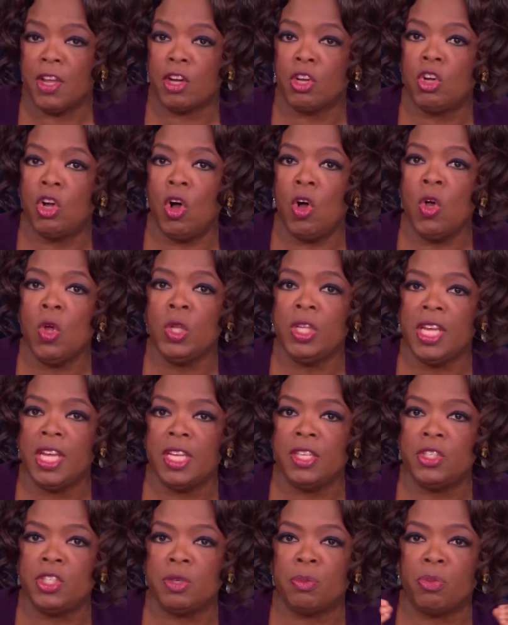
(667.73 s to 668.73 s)
but making
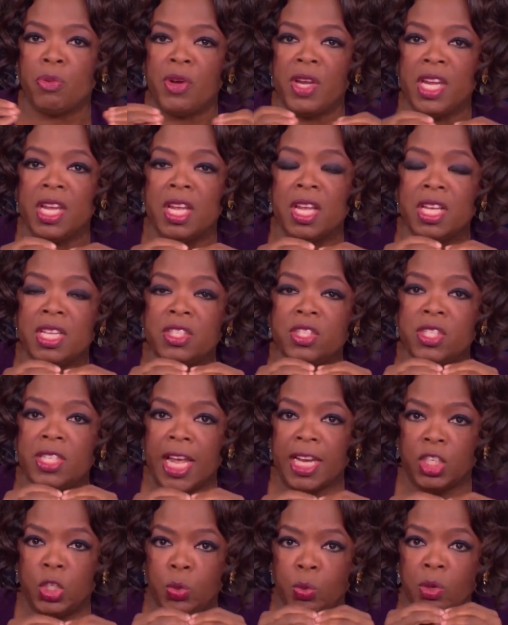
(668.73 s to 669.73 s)
decisions based on a
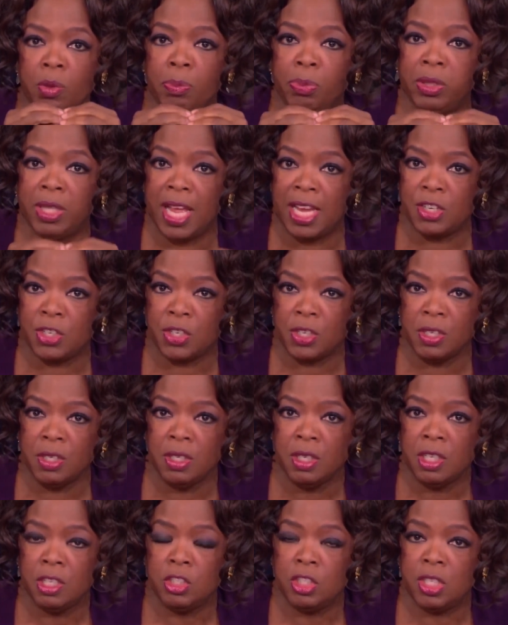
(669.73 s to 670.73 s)
very strong
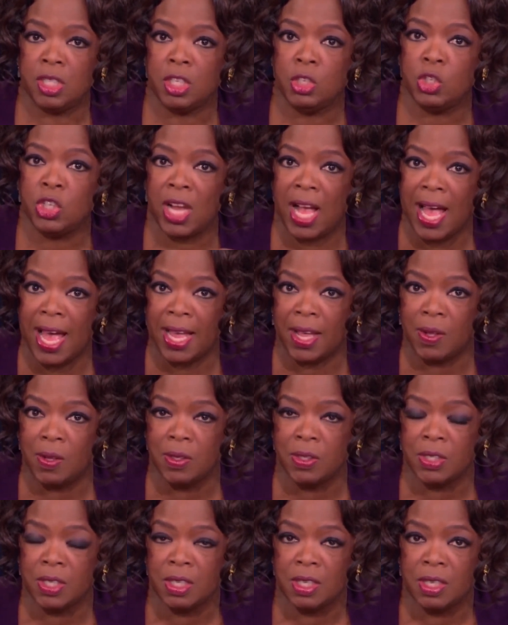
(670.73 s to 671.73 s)
mindset, showing that your
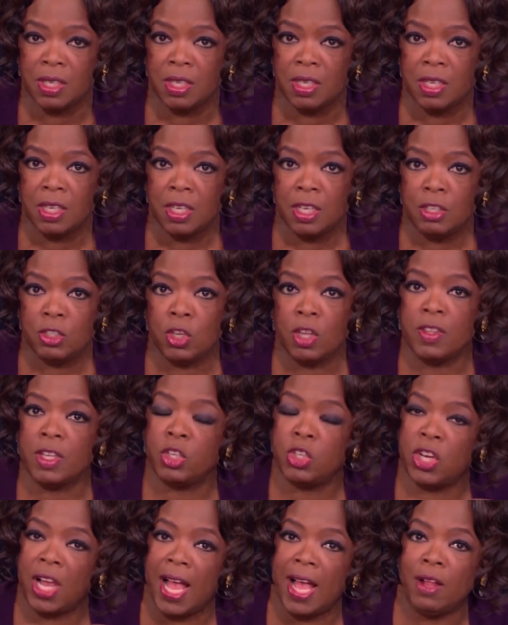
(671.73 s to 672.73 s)
mindset is
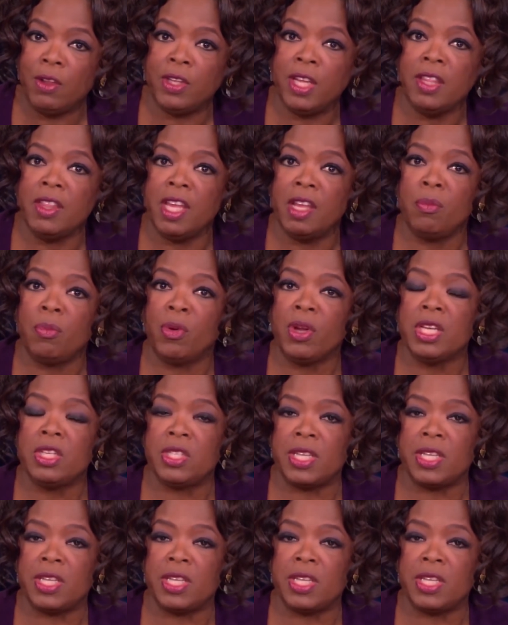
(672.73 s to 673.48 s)
definitely something you should